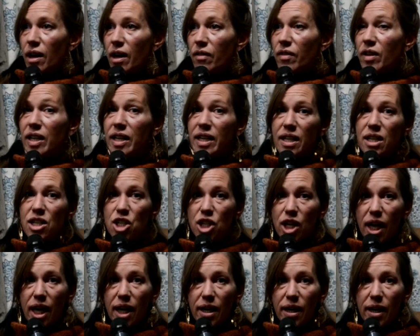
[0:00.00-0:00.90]

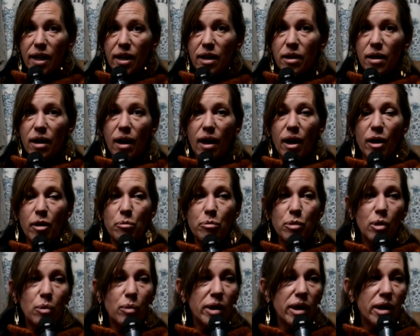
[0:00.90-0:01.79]
initiated,
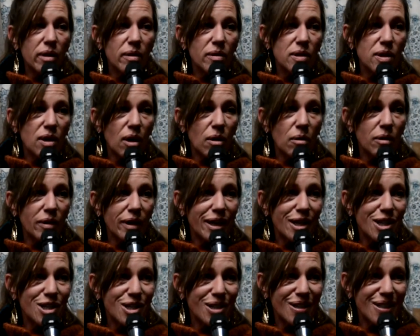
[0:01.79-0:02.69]
but we use our
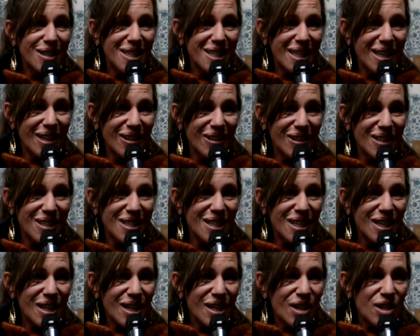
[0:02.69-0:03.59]
relational skills
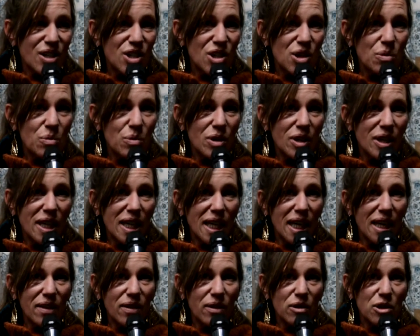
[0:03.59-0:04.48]
to really
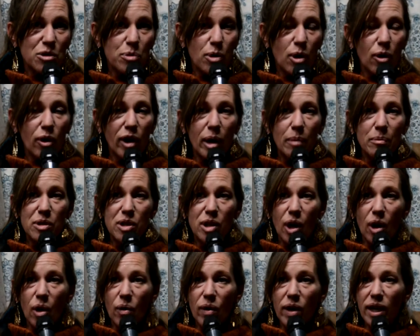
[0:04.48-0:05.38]
get those programs
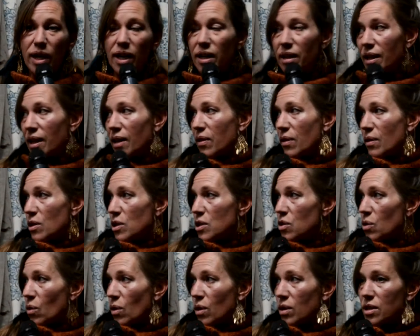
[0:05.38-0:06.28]
going and get those
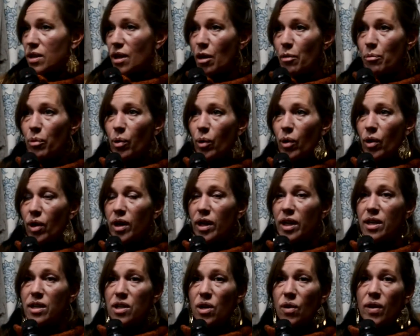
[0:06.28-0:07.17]
stores on board
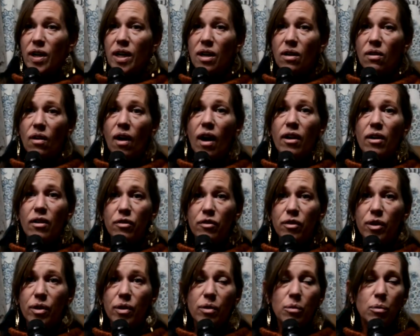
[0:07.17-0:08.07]
and donate a lot of
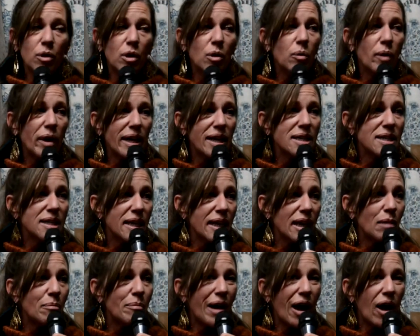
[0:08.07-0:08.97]
food. We're wasting
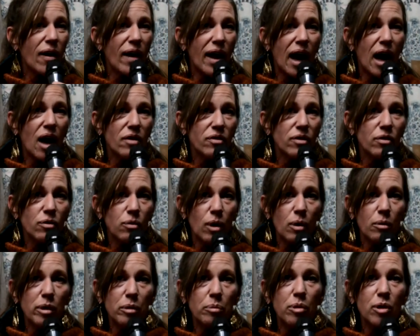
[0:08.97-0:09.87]
about half of
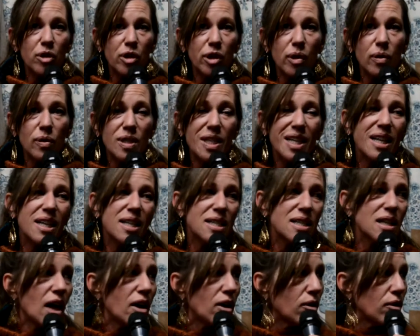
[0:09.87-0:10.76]
what we produce, and it's
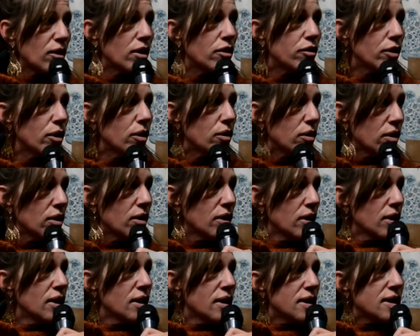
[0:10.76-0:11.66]
not only food.
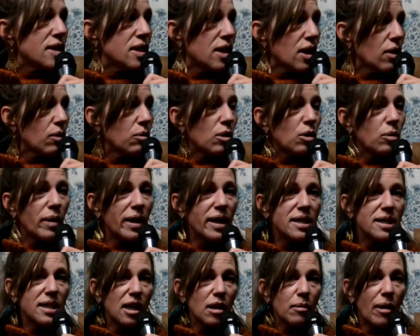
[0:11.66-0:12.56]
So we're
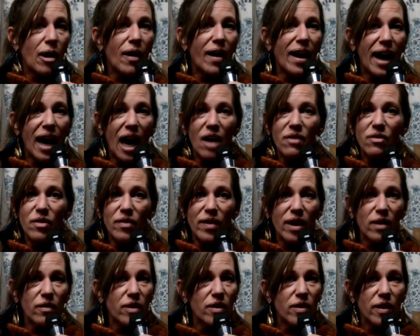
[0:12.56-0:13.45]
wasting about half of
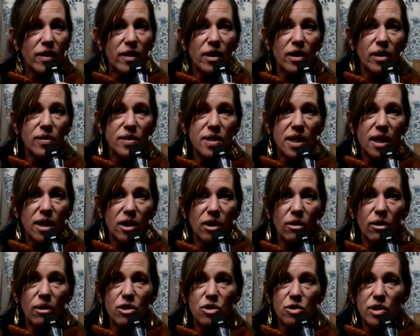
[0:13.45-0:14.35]
everything that you see in a
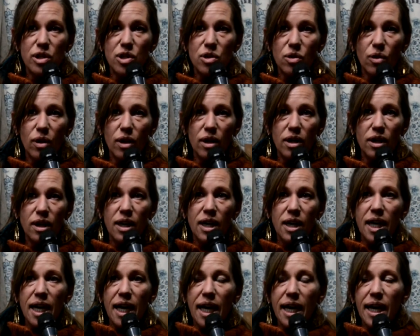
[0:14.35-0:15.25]
grocery store.
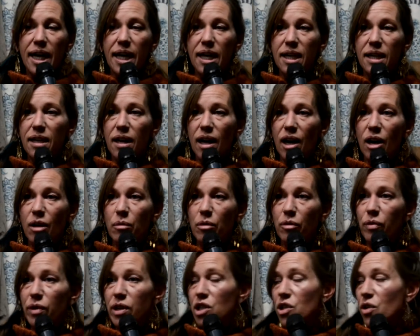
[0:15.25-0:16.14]
And
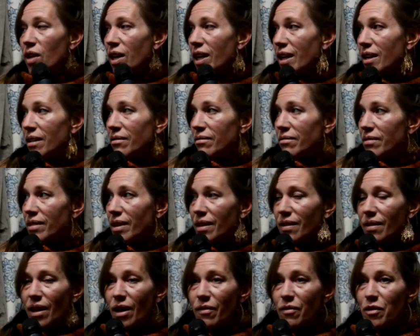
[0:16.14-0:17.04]
if we train
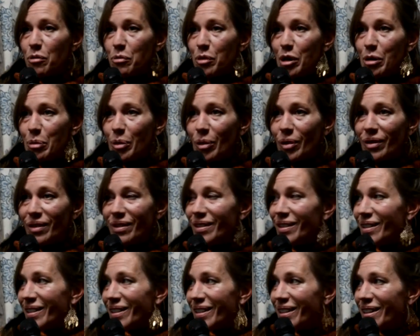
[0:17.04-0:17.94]
and love the people,
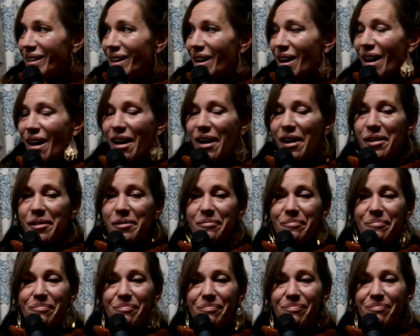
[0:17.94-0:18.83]

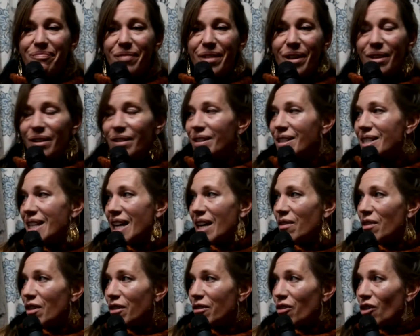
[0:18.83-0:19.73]
they'll
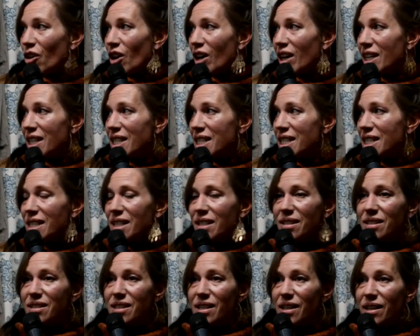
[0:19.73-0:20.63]
save it for us
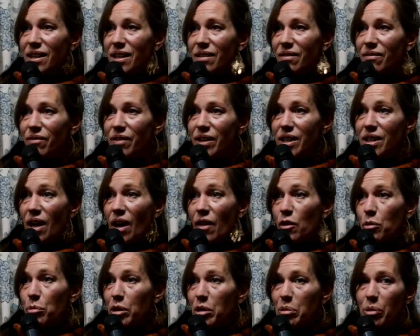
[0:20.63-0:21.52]
to feed
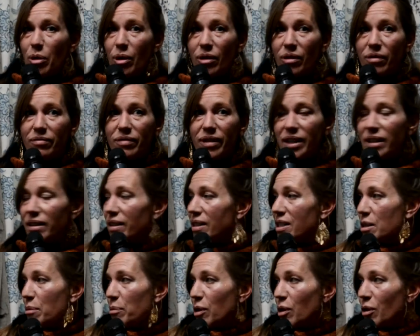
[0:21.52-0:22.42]
other people, and
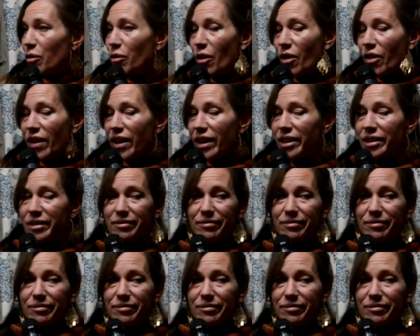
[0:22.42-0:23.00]
it's a beautiful thing.